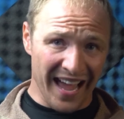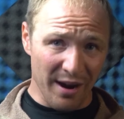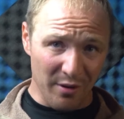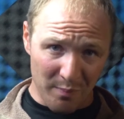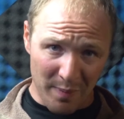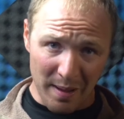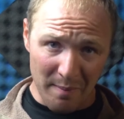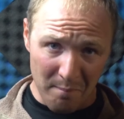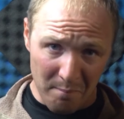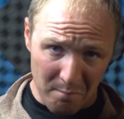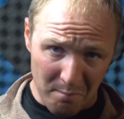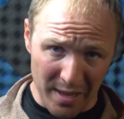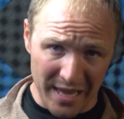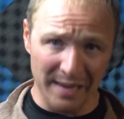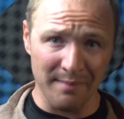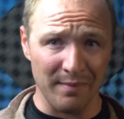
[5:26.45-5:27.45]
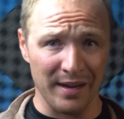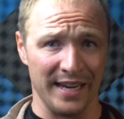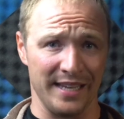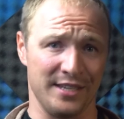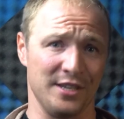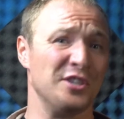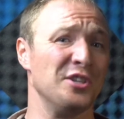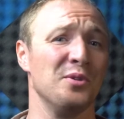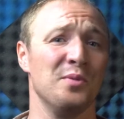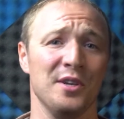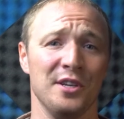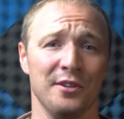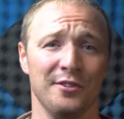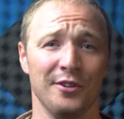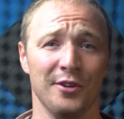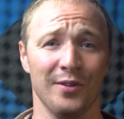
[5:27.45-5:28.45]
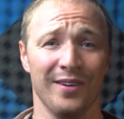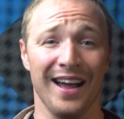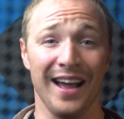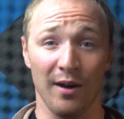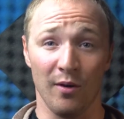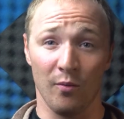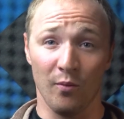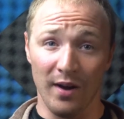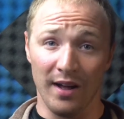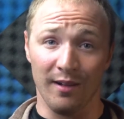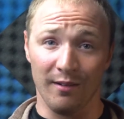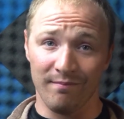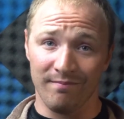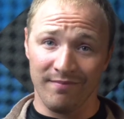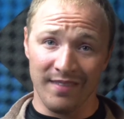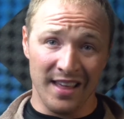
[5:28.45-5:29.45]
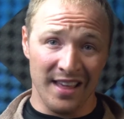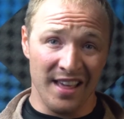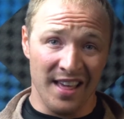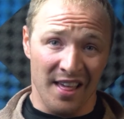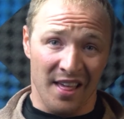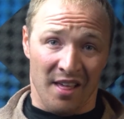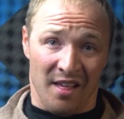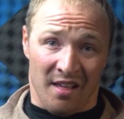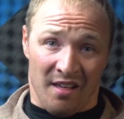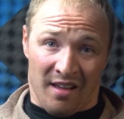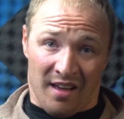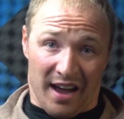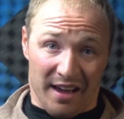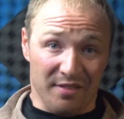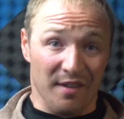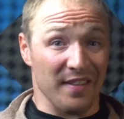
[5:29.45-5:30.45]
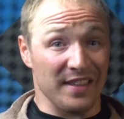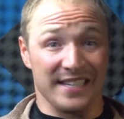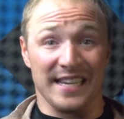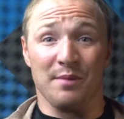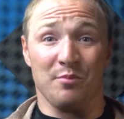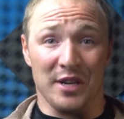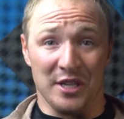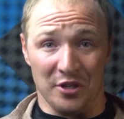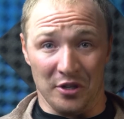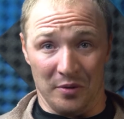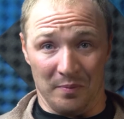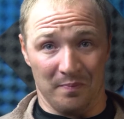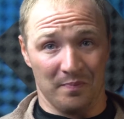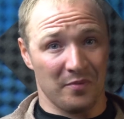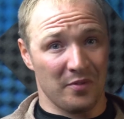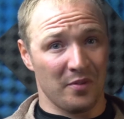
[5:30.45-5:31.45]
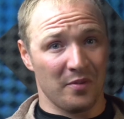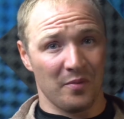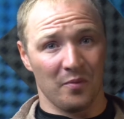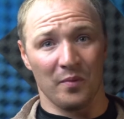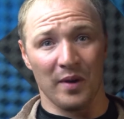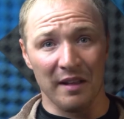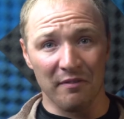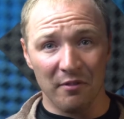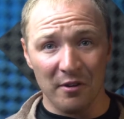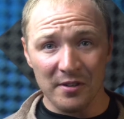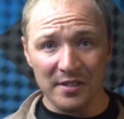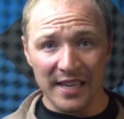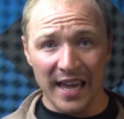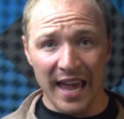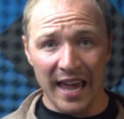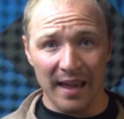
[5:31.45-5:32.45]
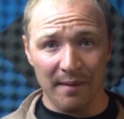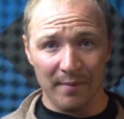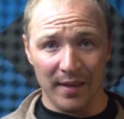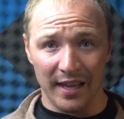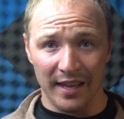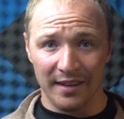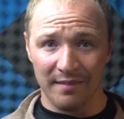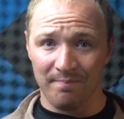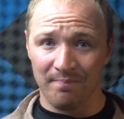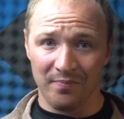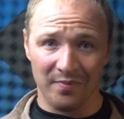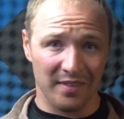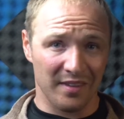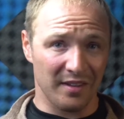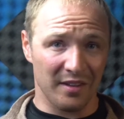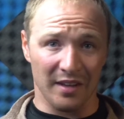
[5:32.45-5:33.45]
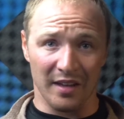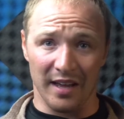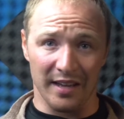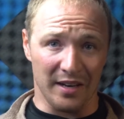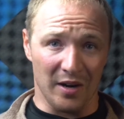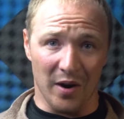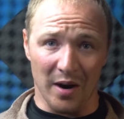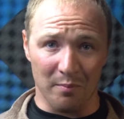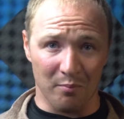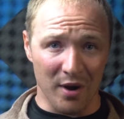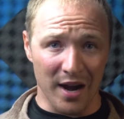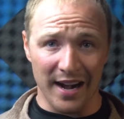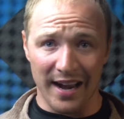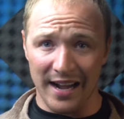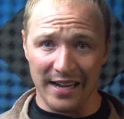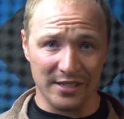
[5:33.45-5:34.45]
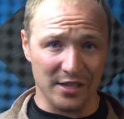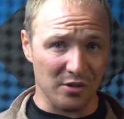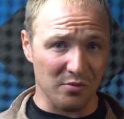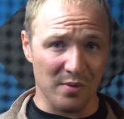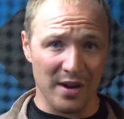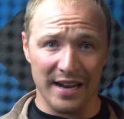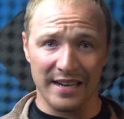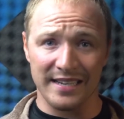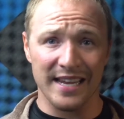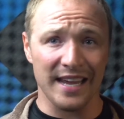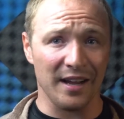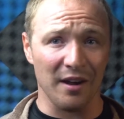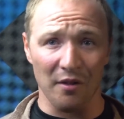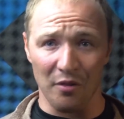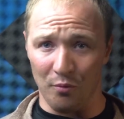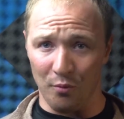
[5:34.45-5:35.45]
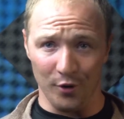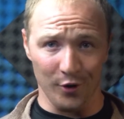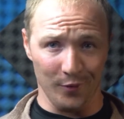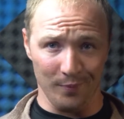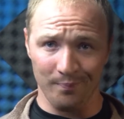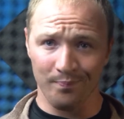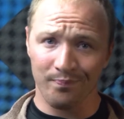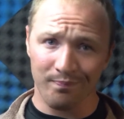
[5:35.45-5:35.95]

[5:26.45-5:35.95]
I would pay big money to do what you do. Well, I thought the same way too. When I first came in, you know, I had bright eyes, I was ready to take on the world.